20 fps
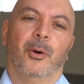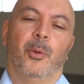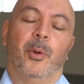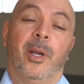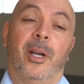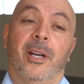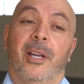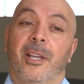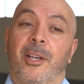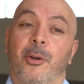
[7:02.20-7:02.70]

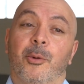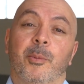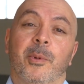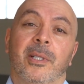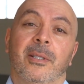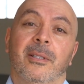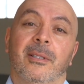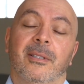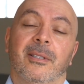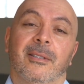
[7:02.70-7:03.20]
We are
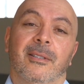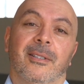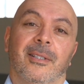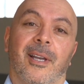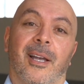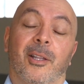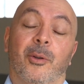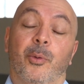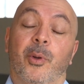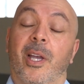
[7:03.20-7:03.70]
human
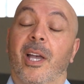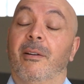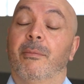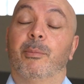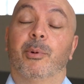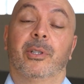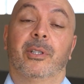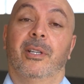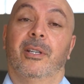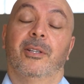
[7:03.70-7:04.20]
and we
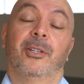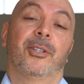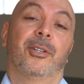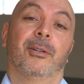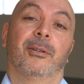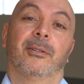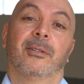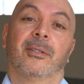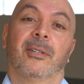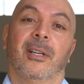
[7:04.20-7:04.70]
have
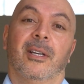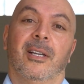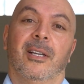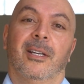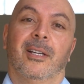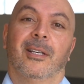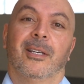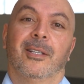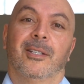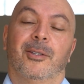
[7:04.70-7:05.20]
potentials.
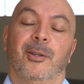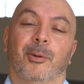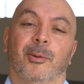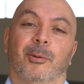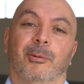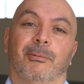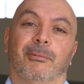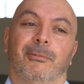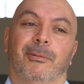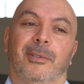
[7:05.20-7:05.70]

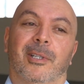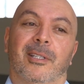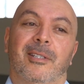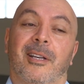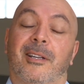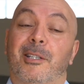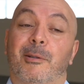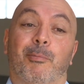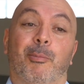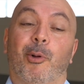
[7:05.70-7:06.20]
So just
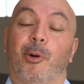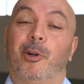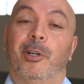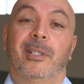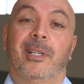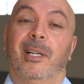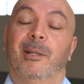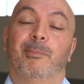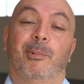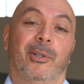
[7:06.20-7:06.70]
explore
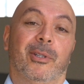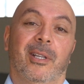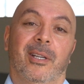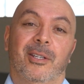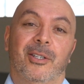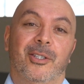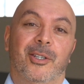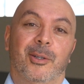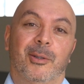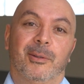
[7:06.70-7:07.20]
that
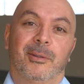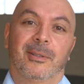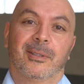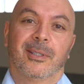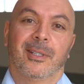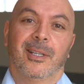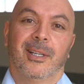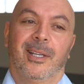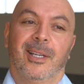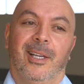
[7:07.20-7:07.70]
potential
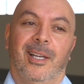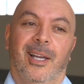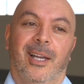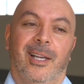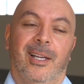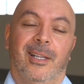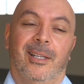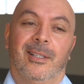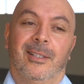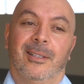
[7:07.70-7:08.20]

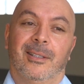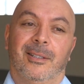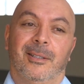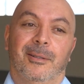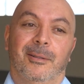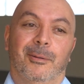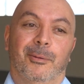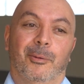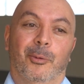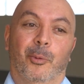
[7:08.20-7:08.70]
and
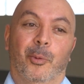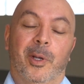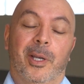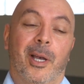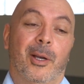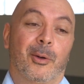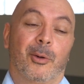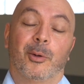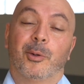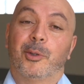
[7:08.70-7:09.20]
we
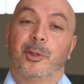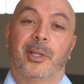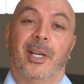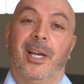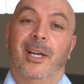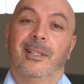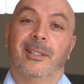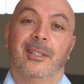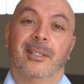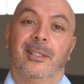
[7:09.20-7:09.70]
can grow
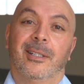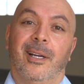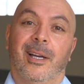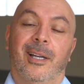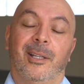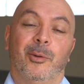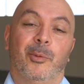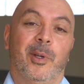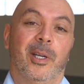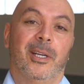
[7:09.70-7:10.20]
together,
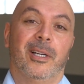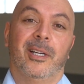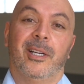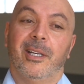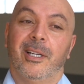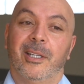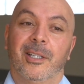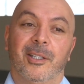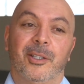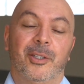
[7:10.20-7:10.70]
and we are
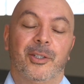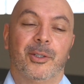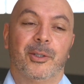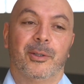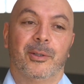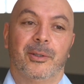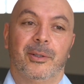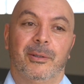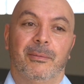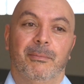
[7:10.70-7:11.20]
here
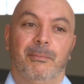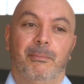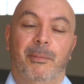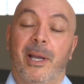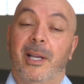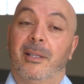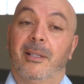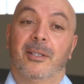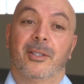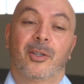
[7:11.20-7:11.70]
to
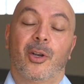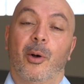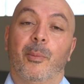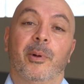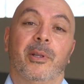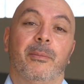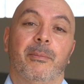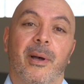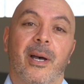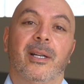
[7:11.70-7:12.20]
make this
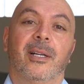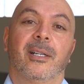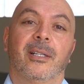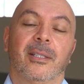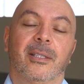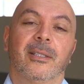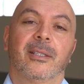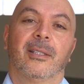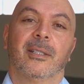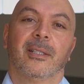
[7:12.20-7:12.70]
company better.